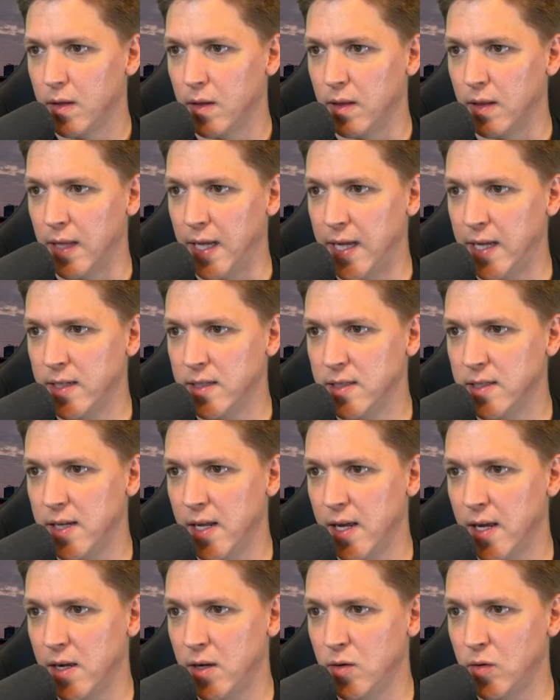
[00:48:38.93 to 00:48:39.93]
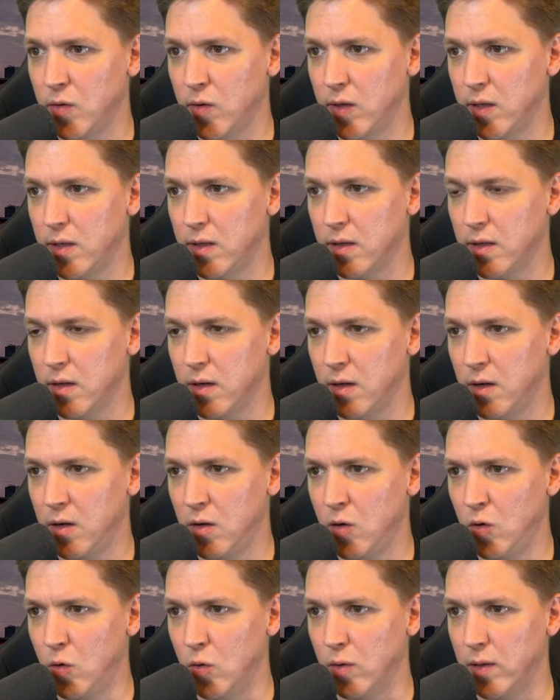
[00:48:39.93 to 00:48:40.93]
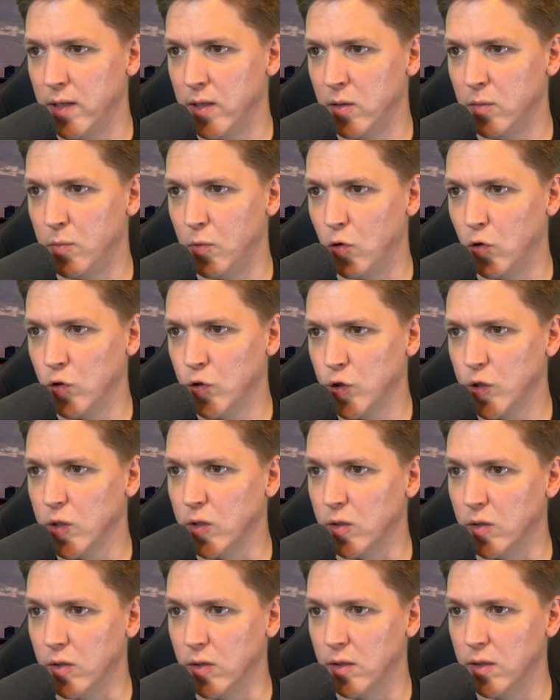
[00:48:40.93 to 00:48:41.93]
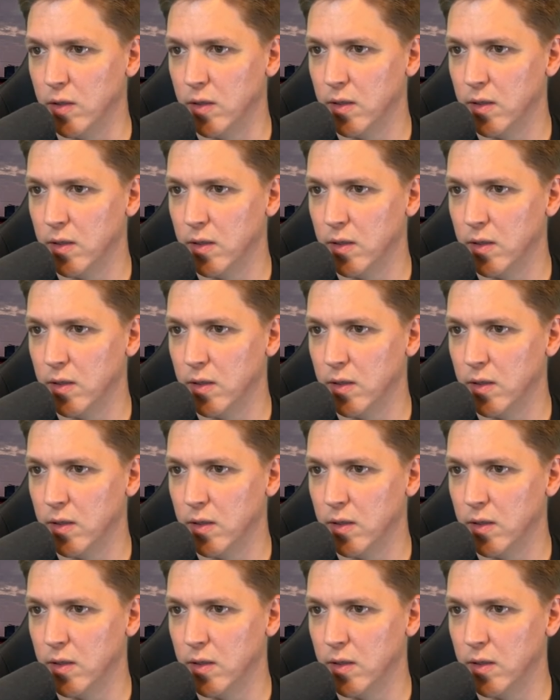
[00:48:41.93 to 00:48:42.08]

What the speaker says: Lansdowne. Oh, Little Portugal.